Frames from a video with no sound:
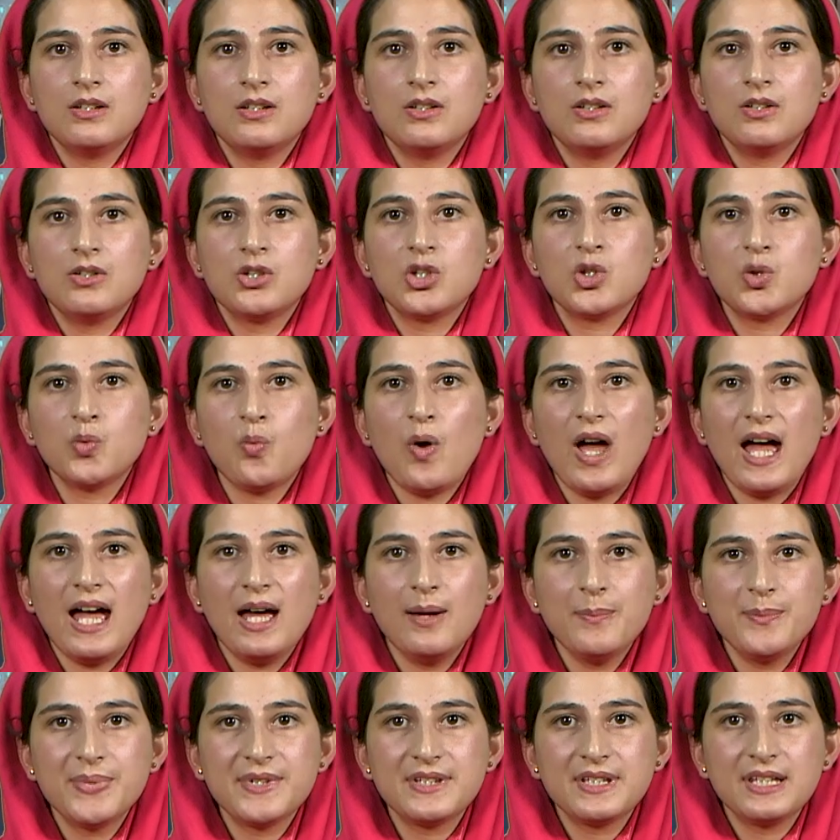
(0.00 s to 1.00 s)

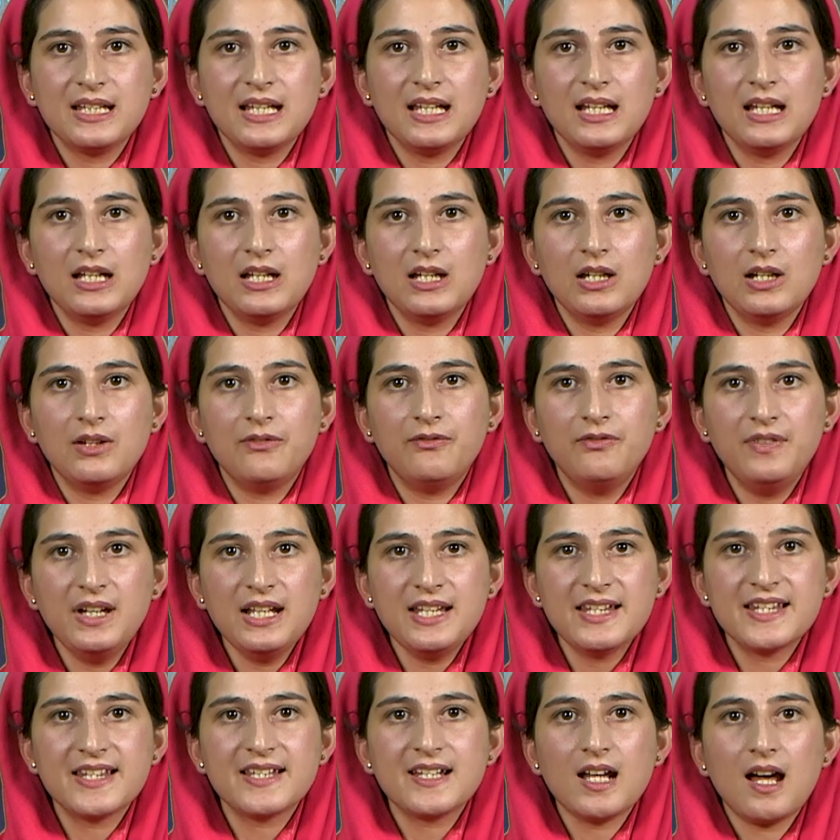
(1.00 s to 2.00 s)
Swaps, which
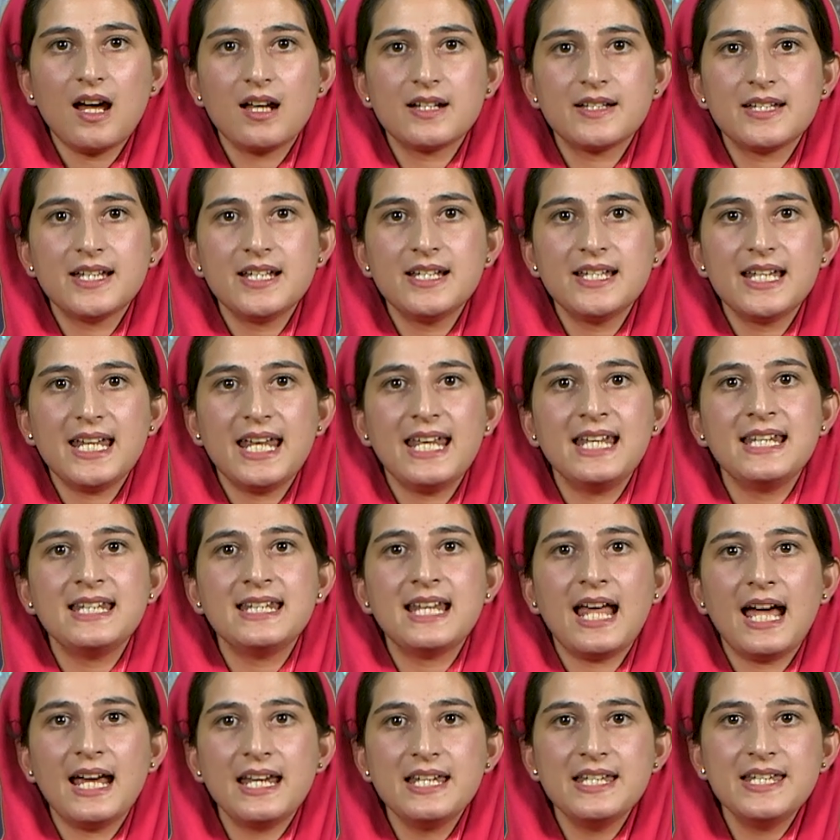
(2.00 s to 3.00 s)
started in
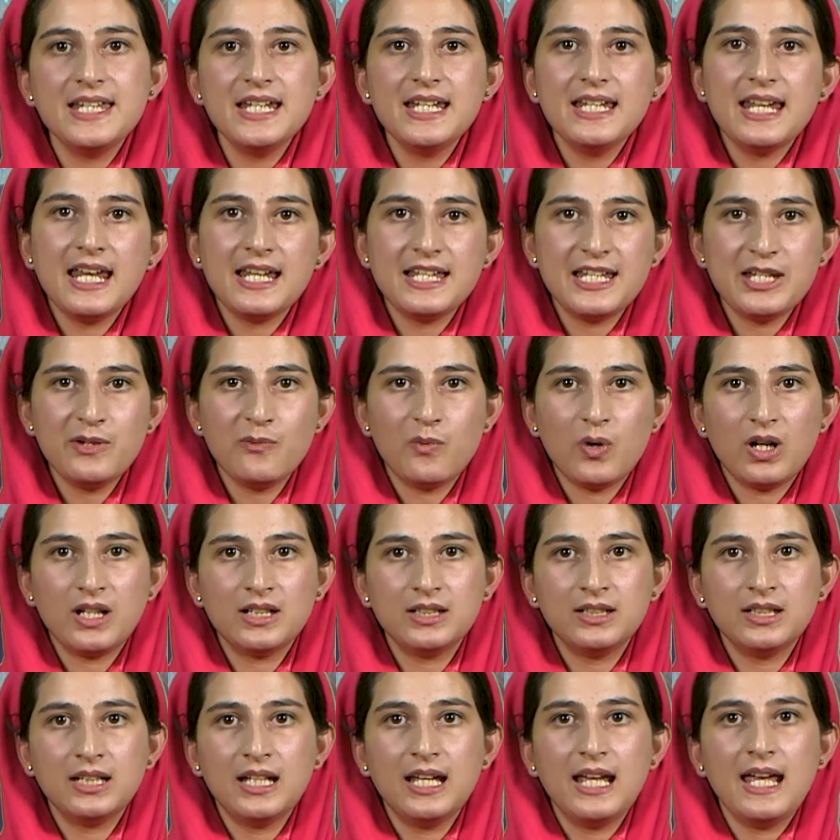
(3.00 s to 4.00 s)

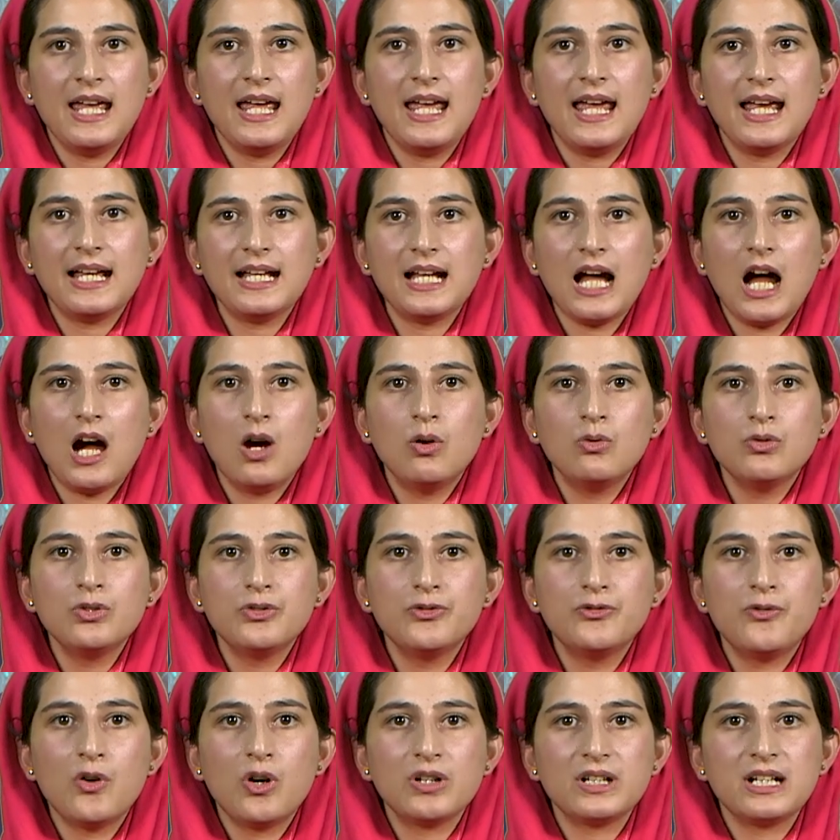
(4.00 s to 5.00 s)
1981, account
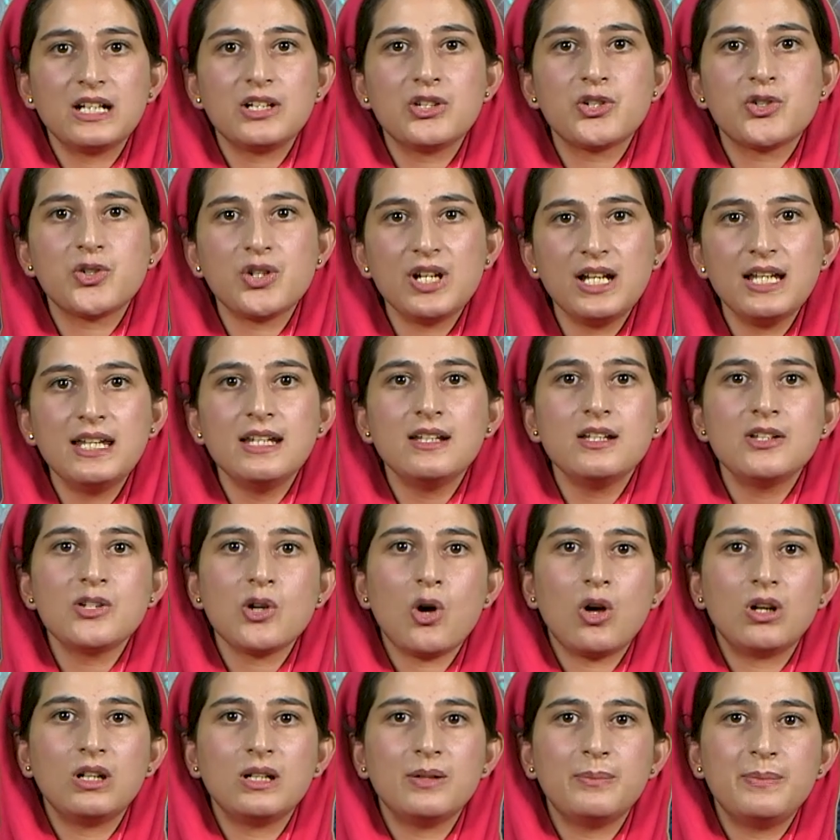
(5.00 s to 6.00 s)
for $1 trillion
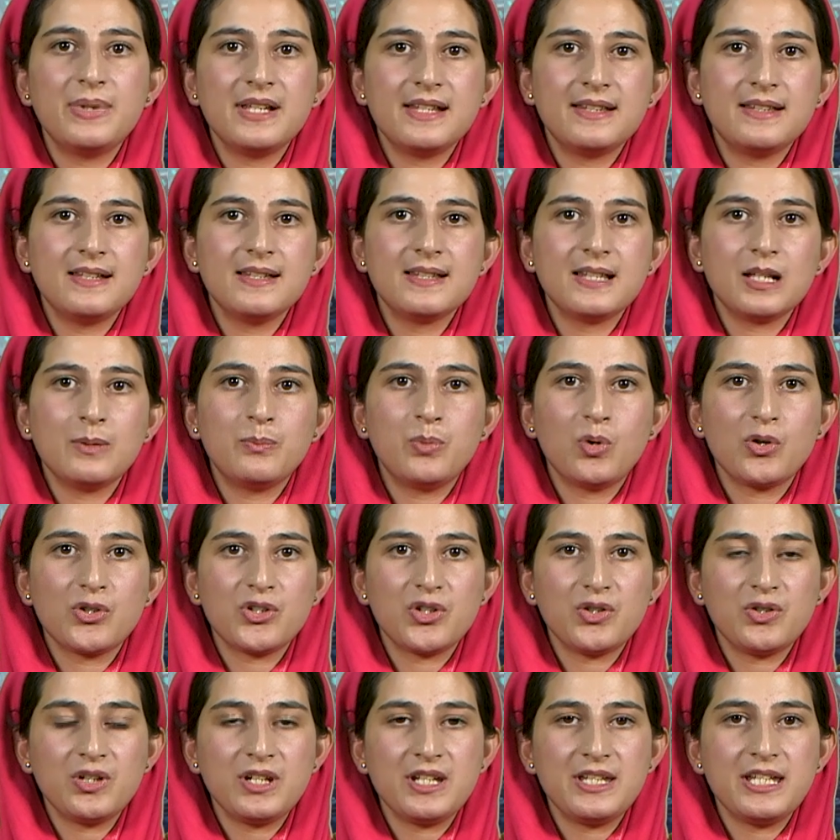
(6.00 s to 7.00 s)
business
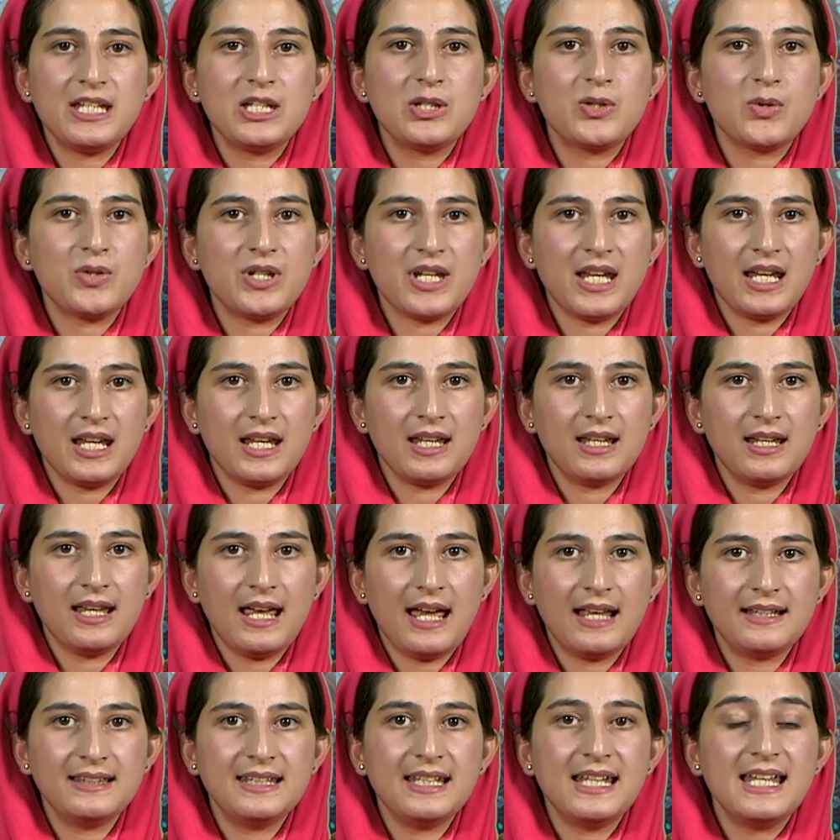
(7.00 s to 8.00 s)
opportunity today
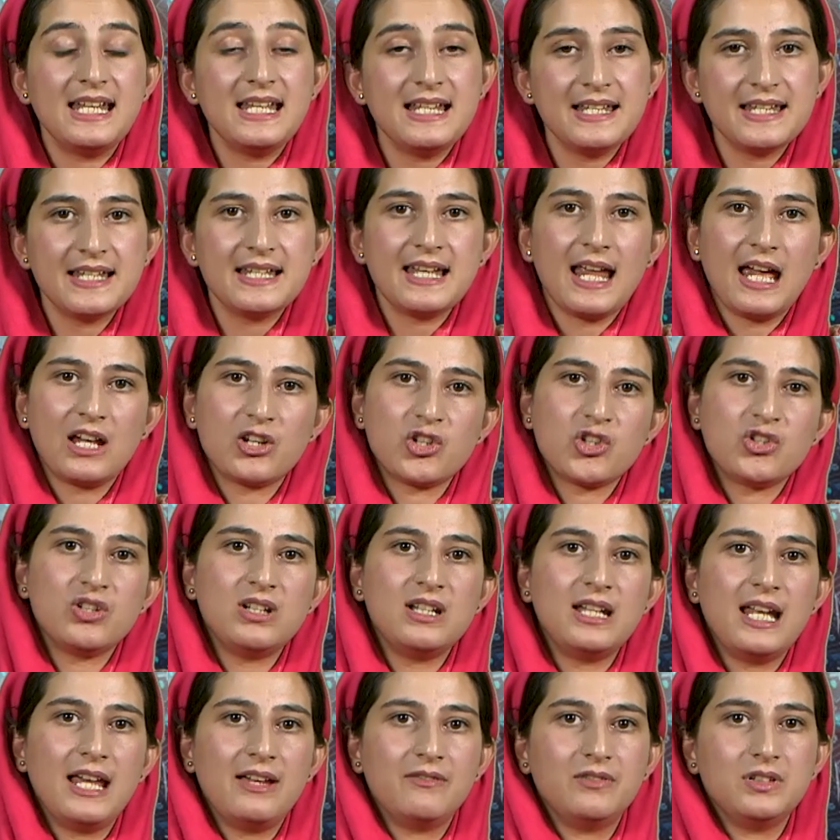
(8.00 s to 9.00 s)
at the international
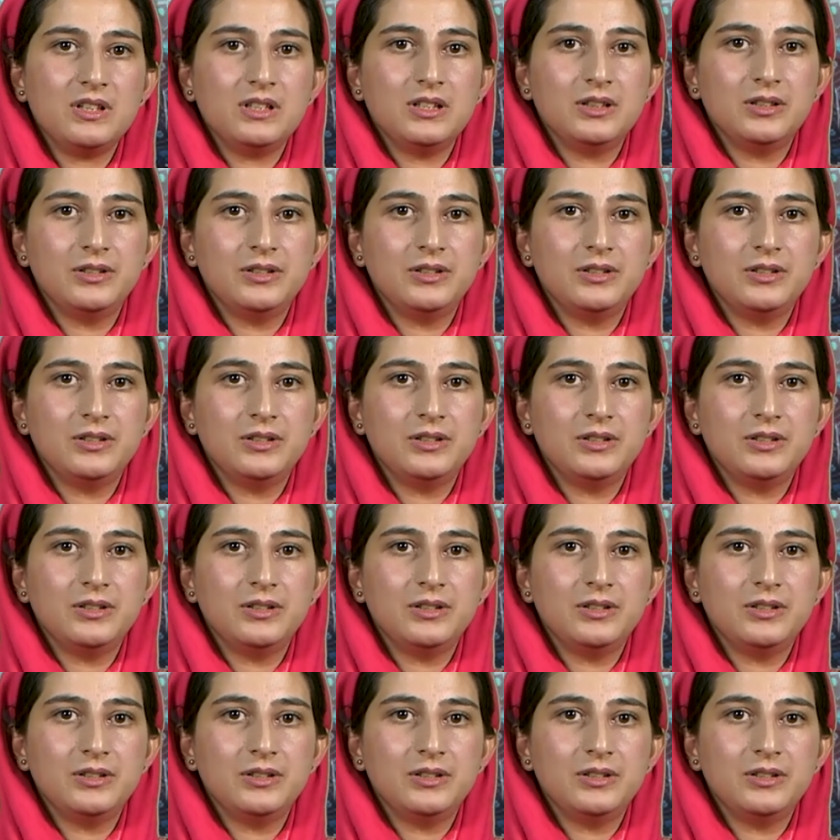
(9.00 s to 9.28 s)
level.